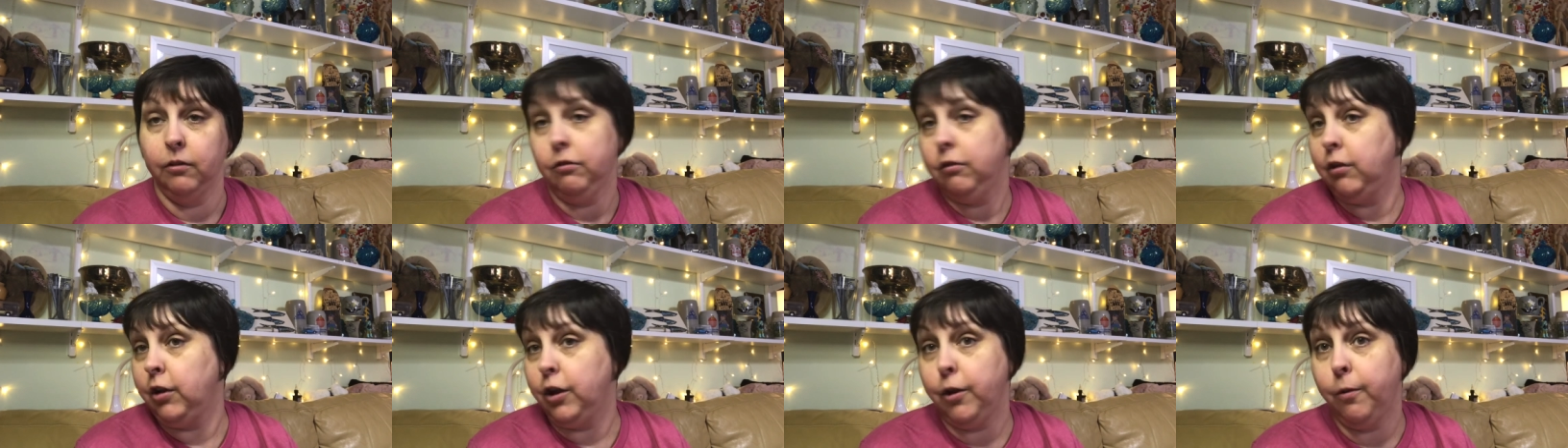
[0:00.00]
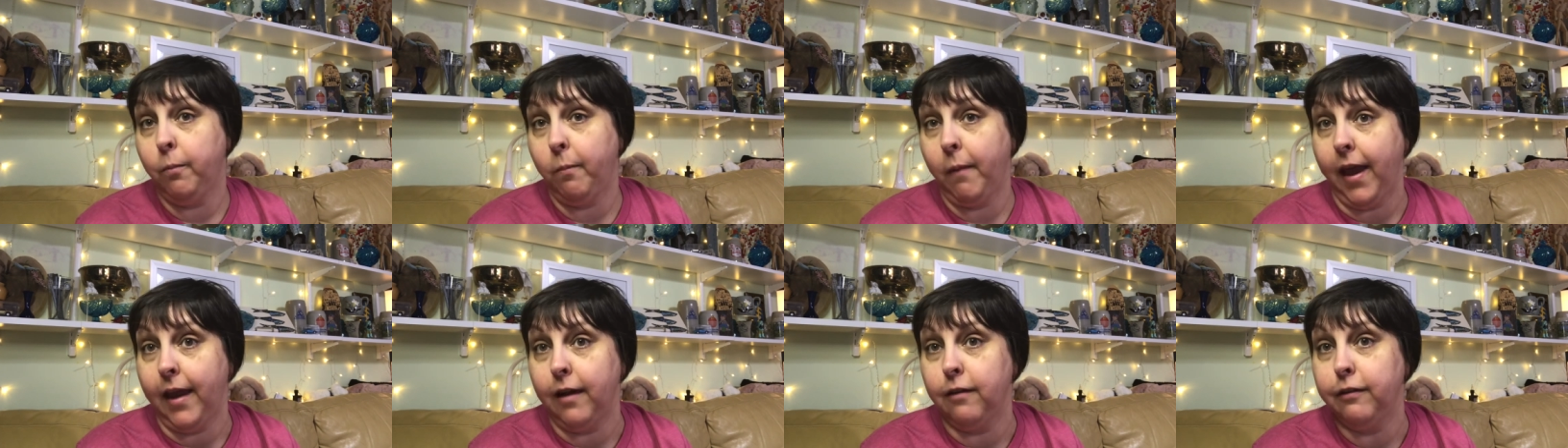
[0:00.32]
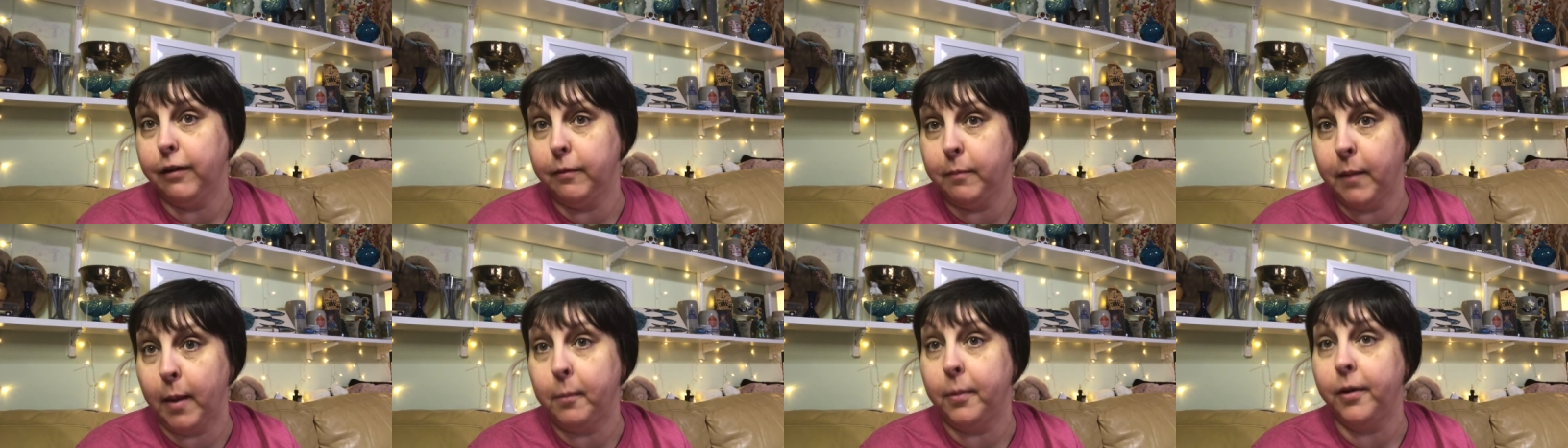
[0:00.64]
you may
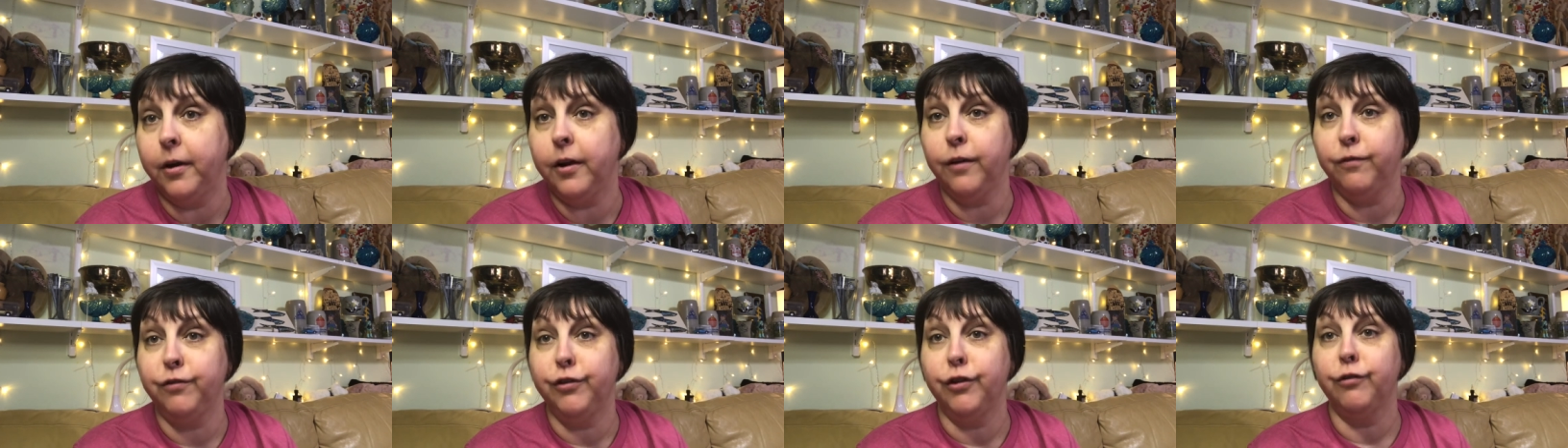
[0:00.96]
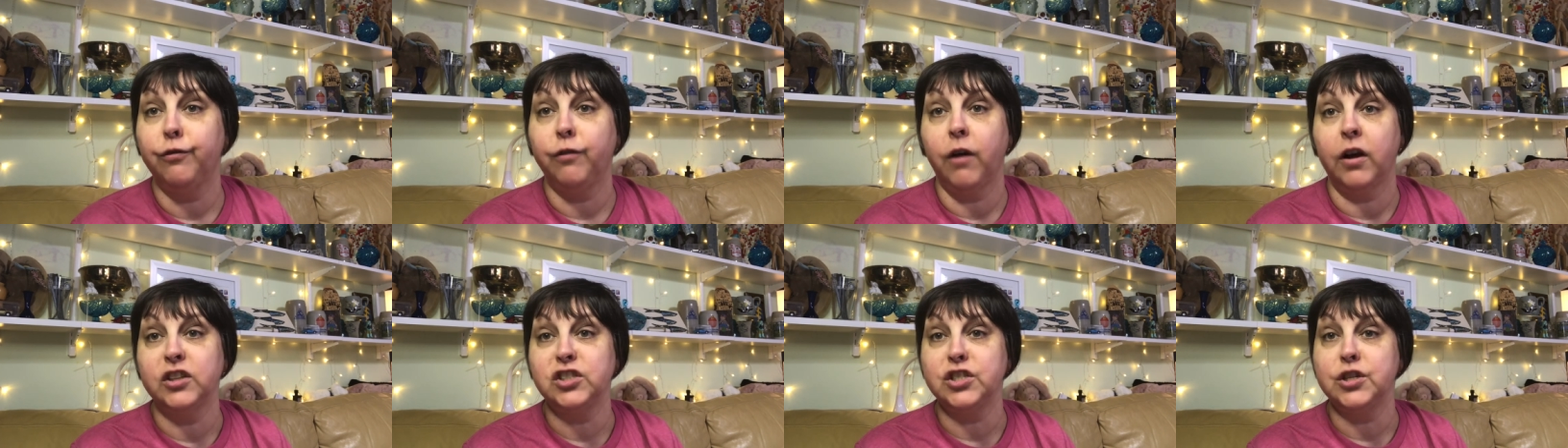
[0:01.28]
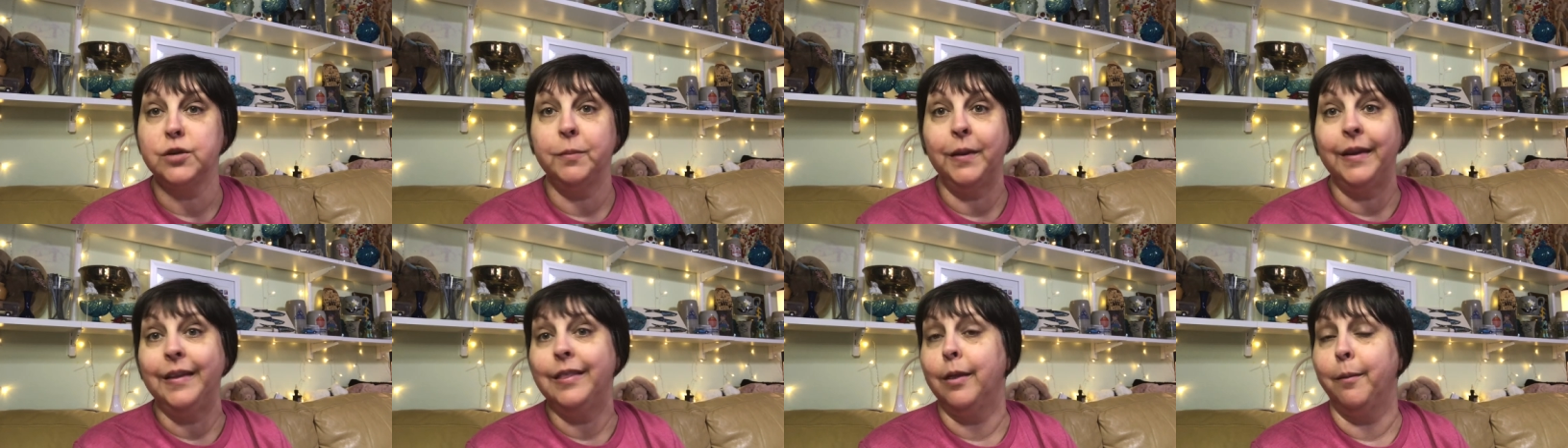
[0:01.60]
remember if you've watched
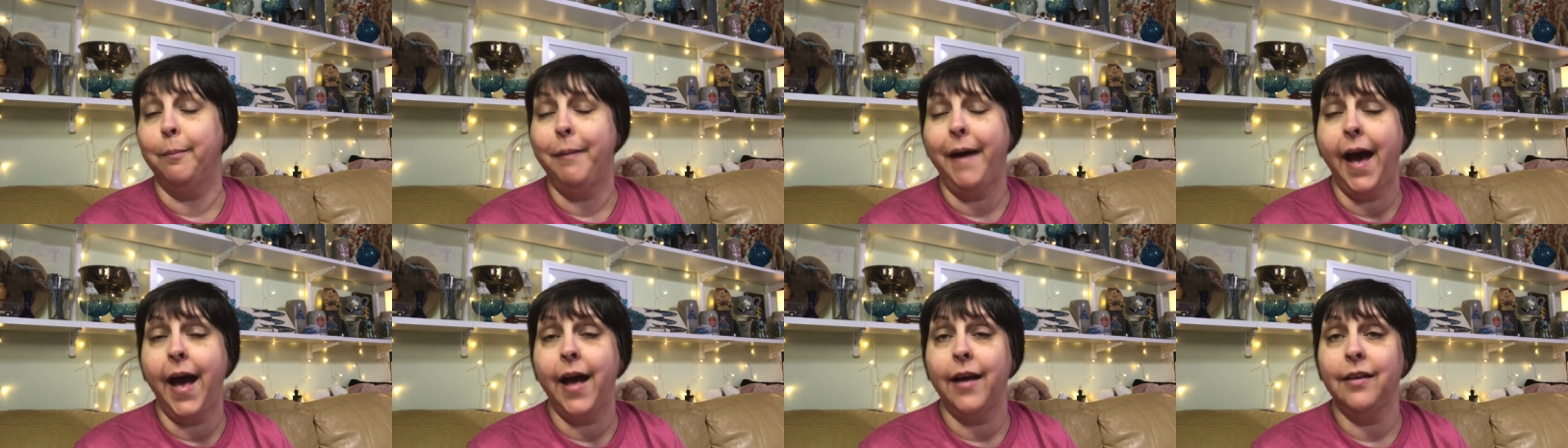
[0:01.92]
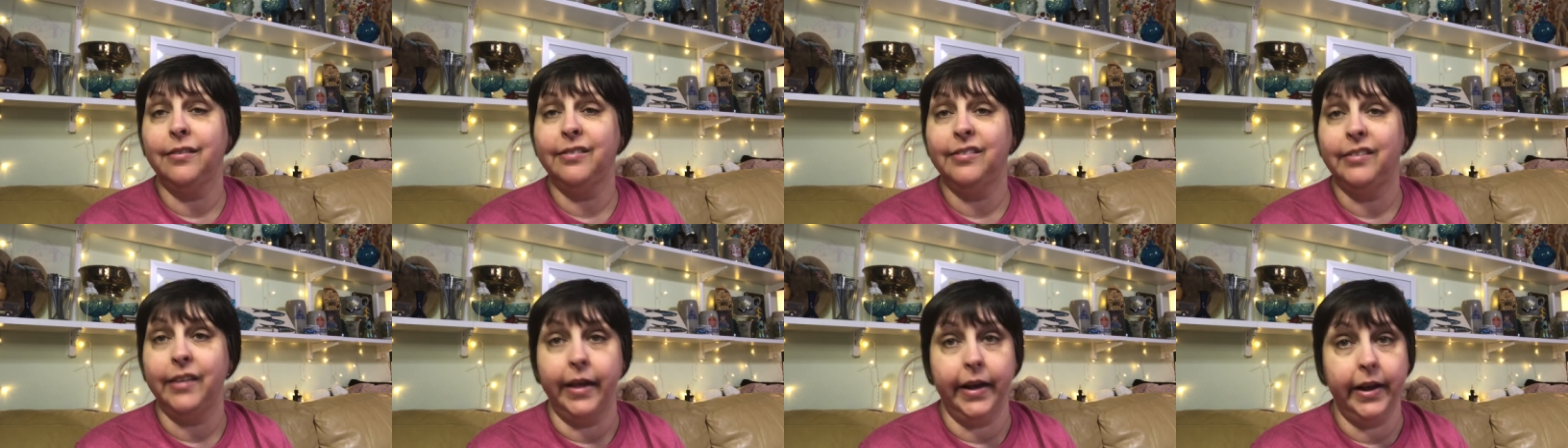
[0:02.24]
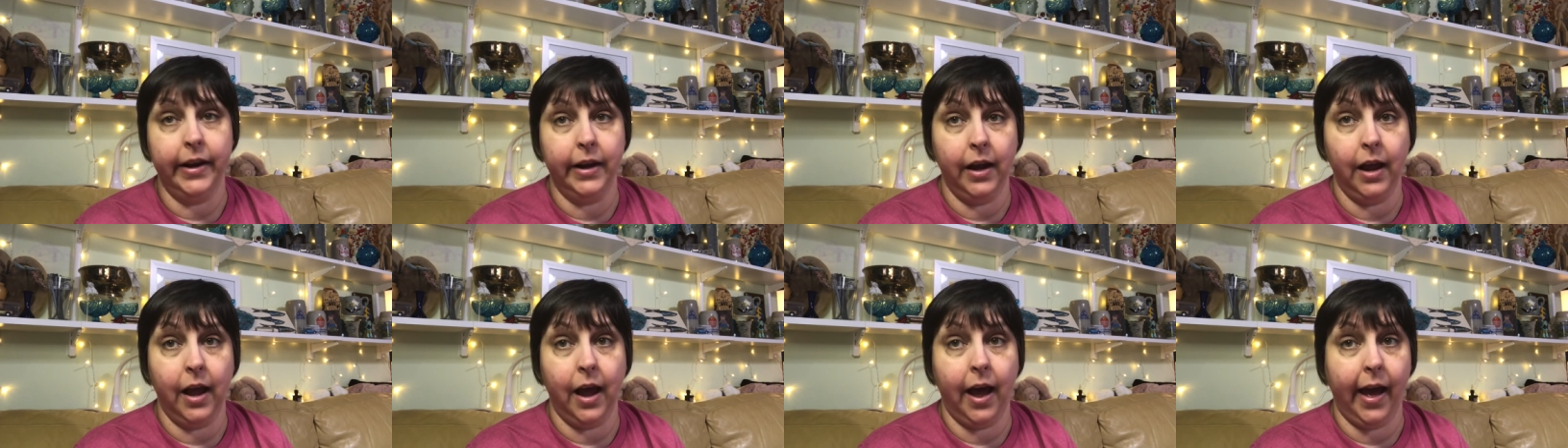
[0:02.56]
me in the past that
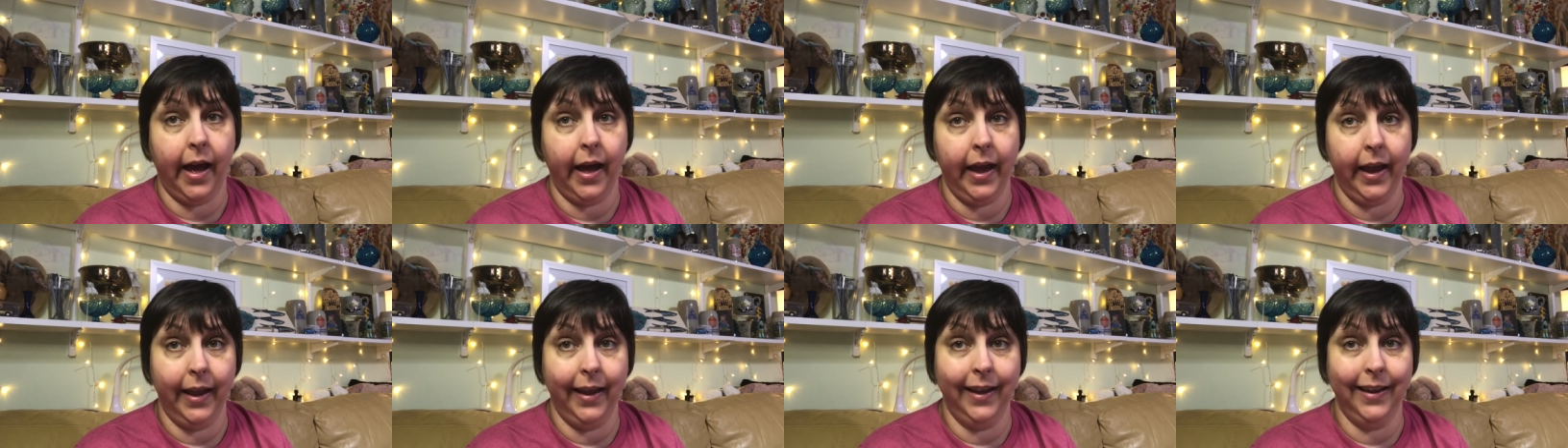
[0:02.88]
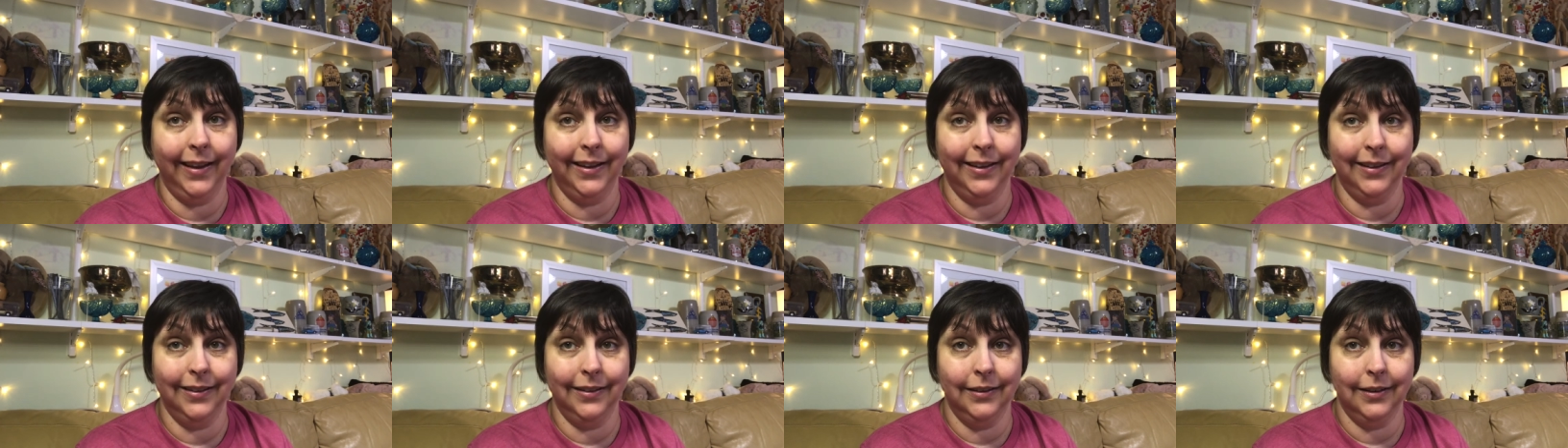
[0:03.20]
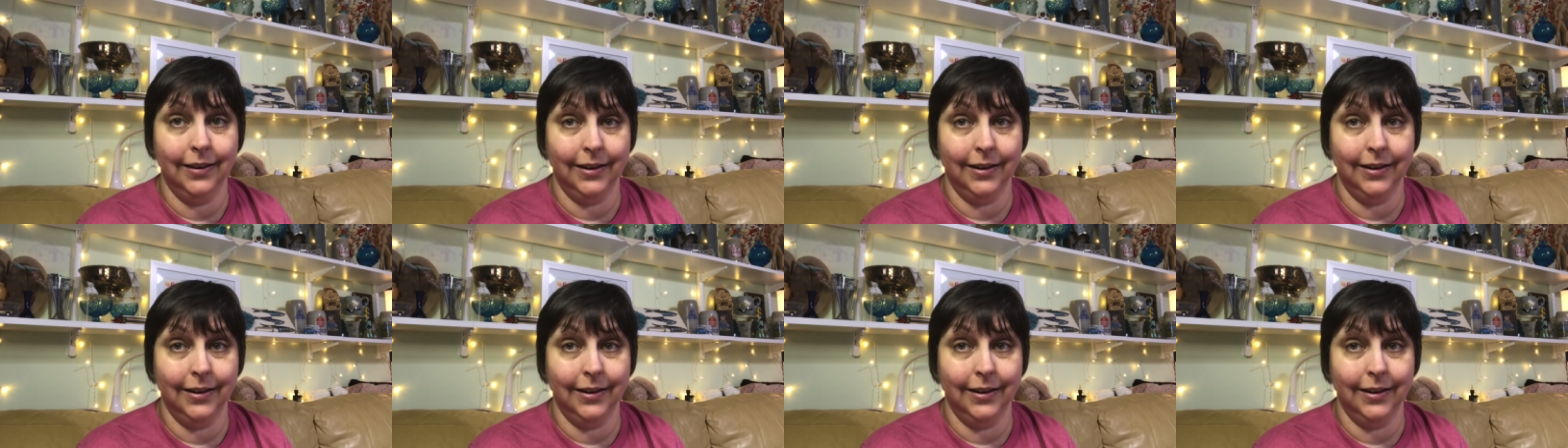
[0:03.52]
I